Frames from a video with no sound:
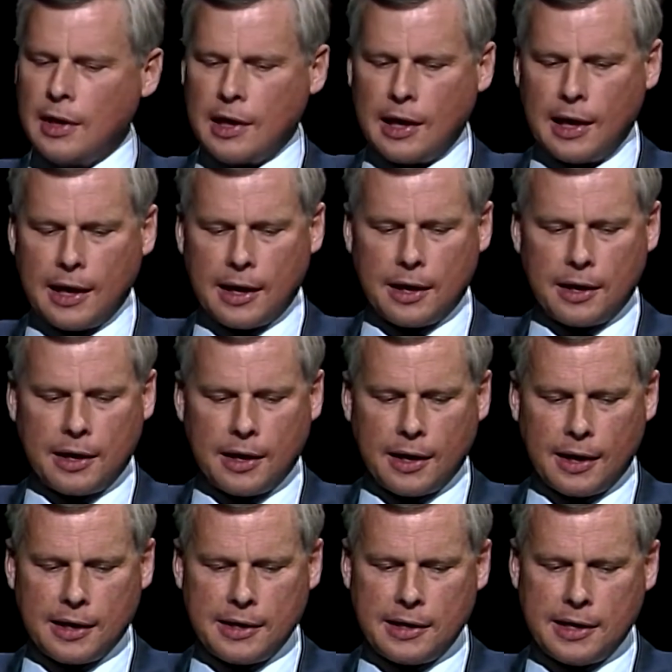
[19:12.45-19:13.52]
And
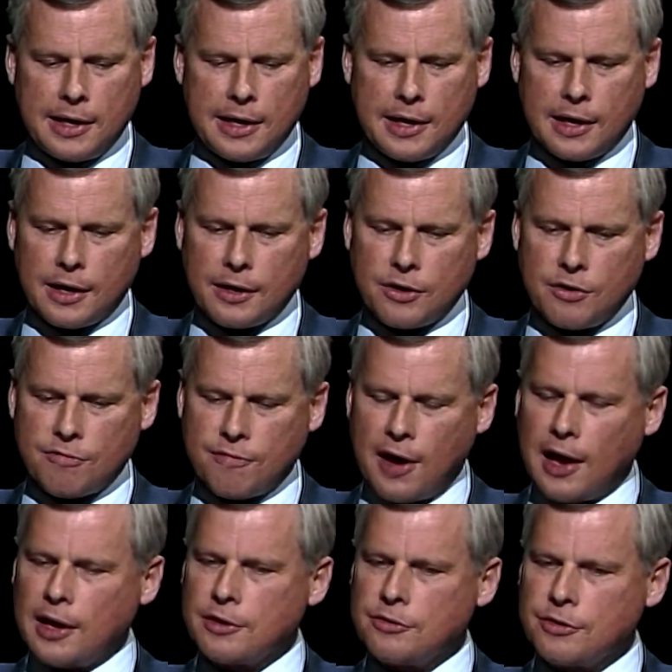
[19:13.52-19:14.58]
any
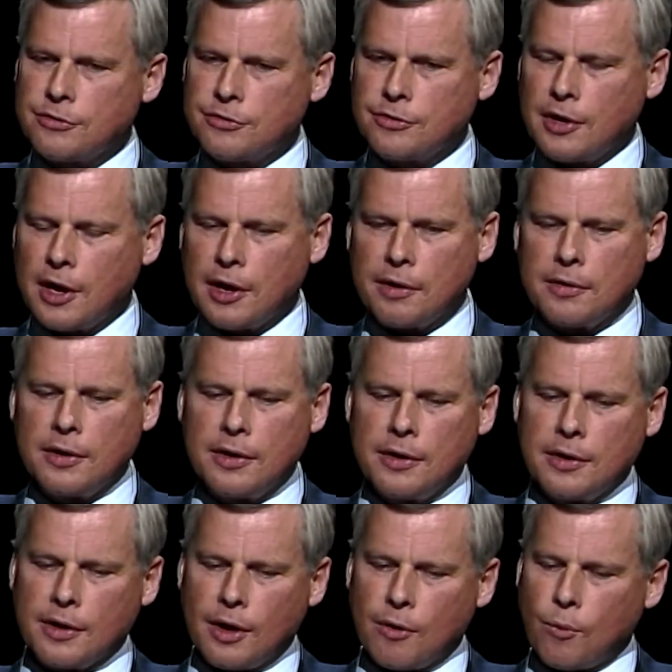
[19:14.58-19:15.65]
ufologist
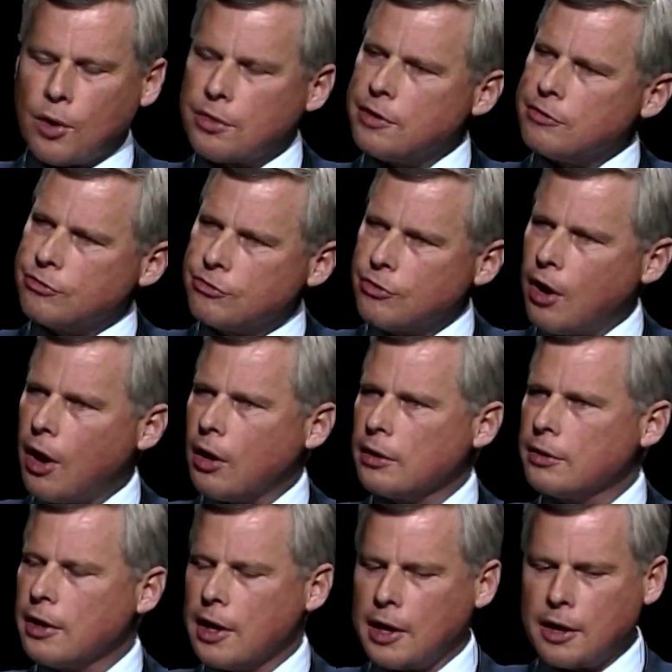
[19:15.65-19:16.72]
worth his salt
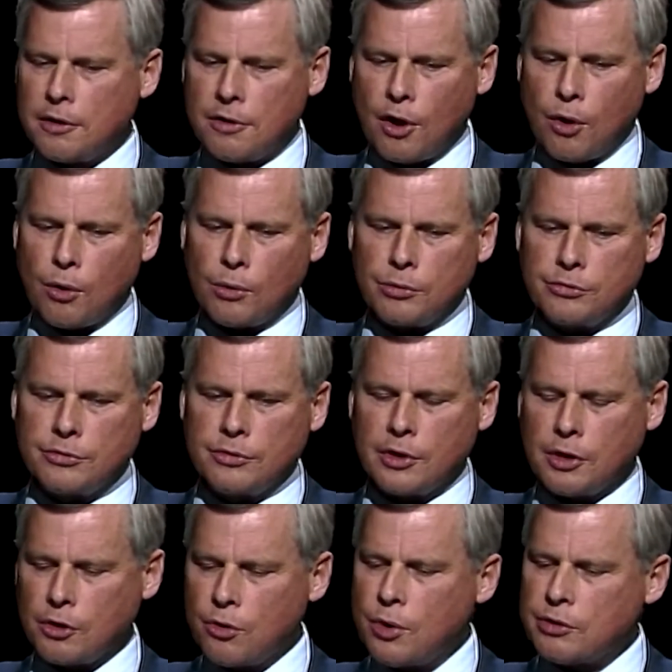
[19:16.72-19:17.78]
knows,
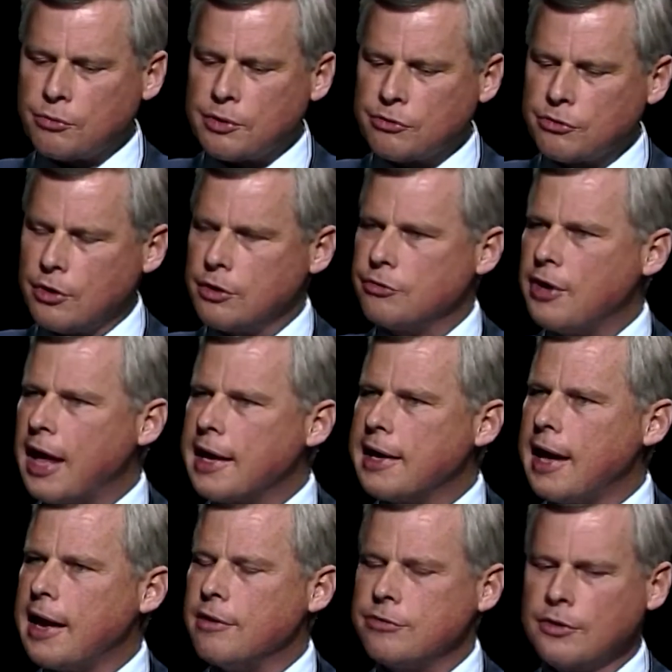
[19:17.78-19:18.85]
and who has researched that
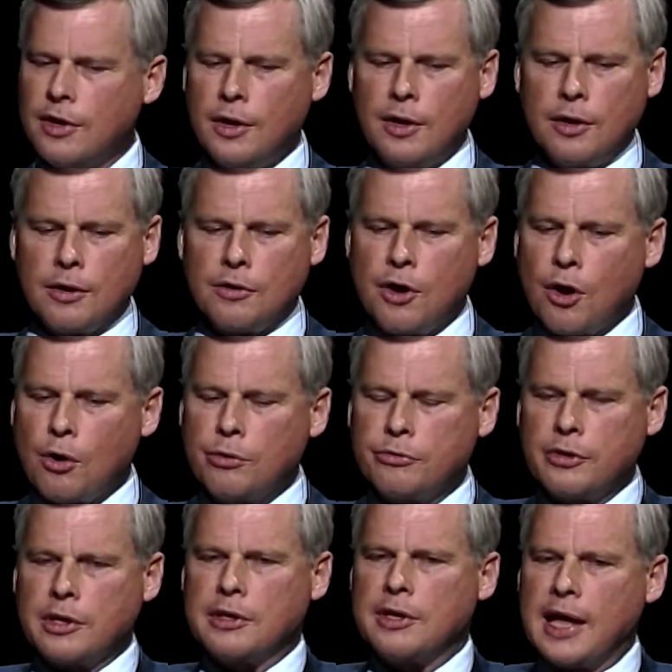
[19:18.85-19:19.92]
case, knows
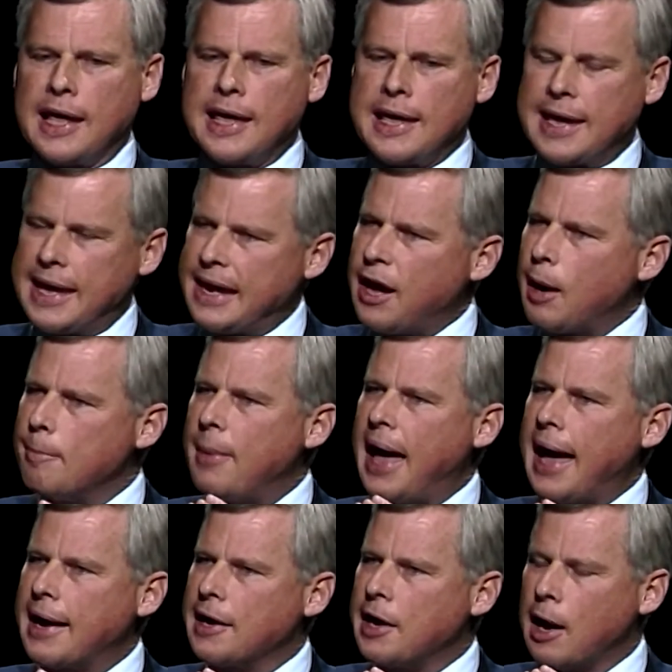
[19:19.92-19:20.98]
that he cannot
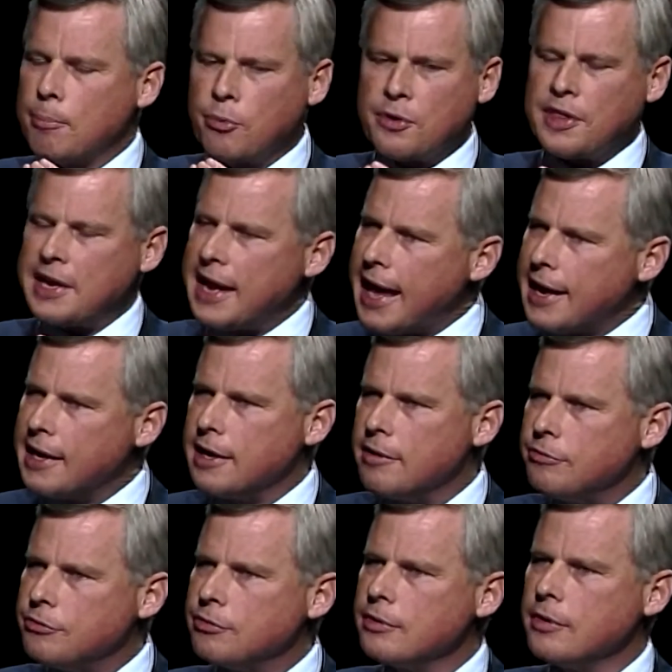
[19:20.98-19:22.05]
back it up with the
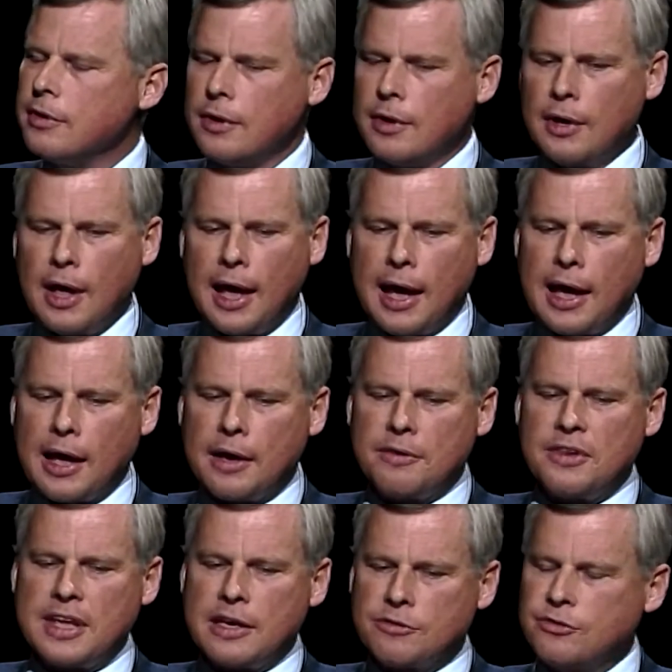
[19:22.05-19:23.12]
negatives and
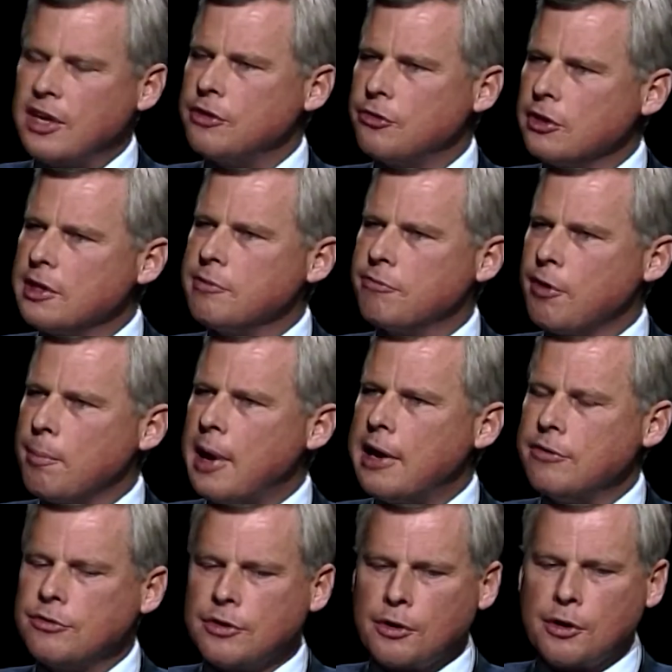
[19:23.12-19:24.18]
the essential
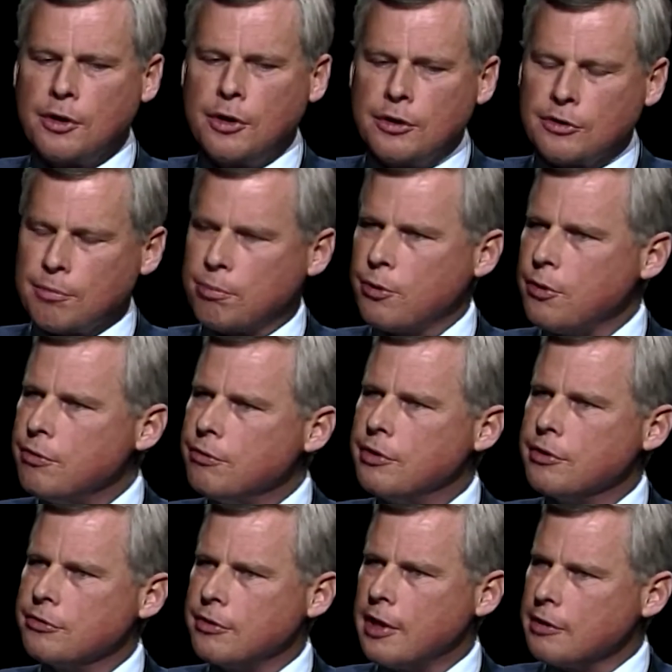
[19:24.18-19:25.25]
information to prove
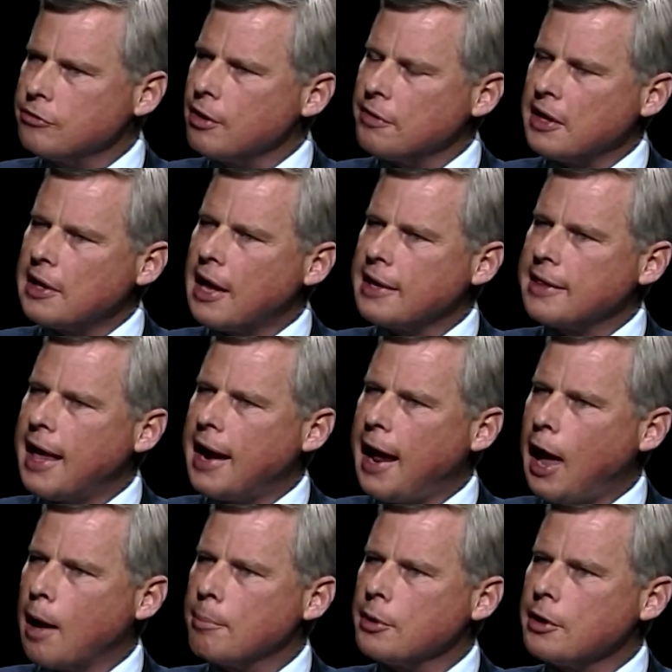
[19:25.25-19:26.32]
that something like that
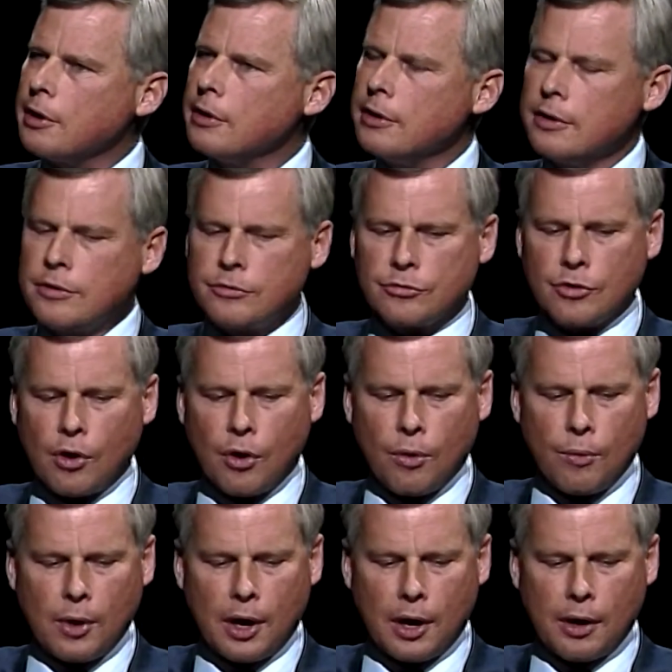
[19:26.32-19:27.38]
happened.
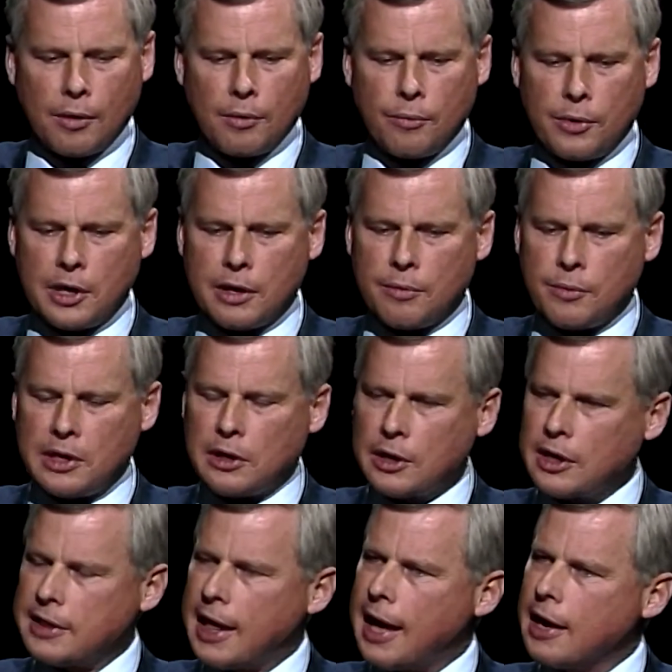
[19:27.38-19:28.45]
So we look
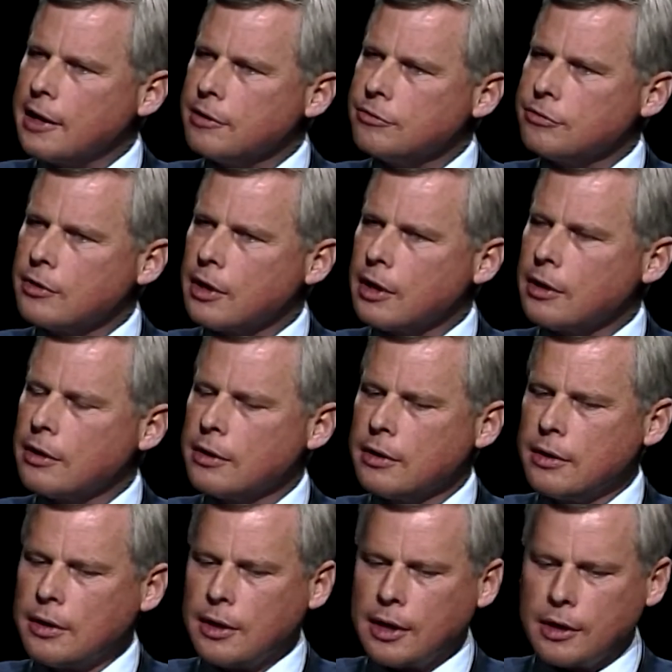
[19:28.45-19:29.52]
at that as
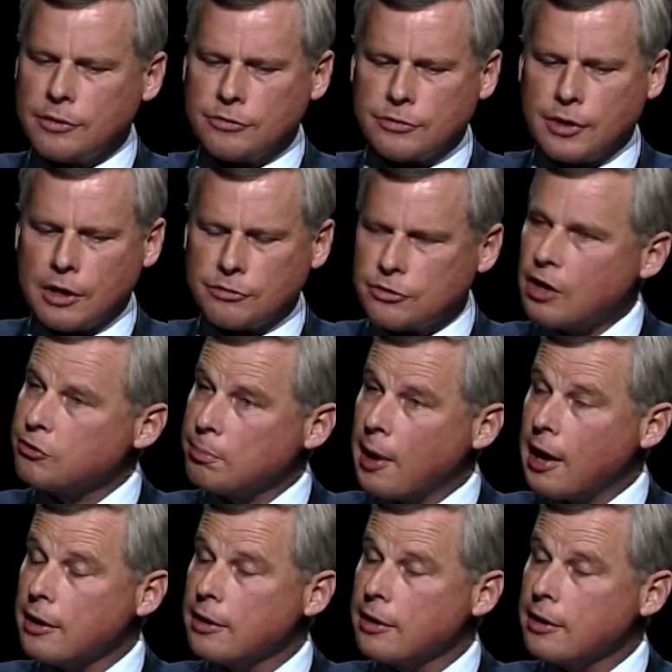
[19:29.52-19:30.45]
suspect.